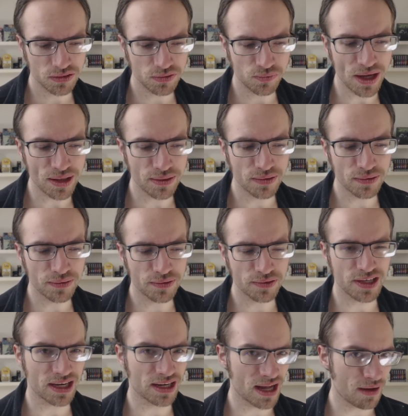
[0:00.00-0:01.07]
read the the
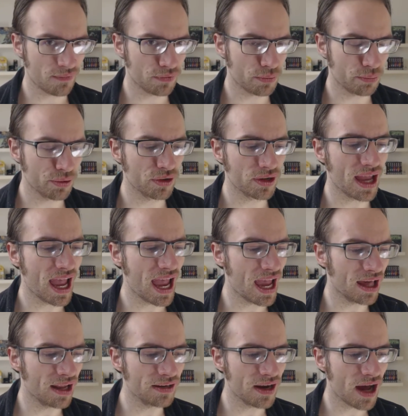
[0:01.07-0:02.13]
second half of the book,
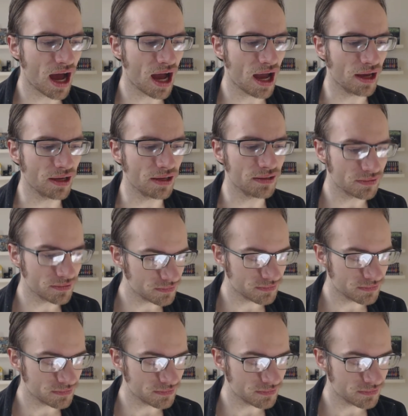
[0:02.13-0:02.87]
and I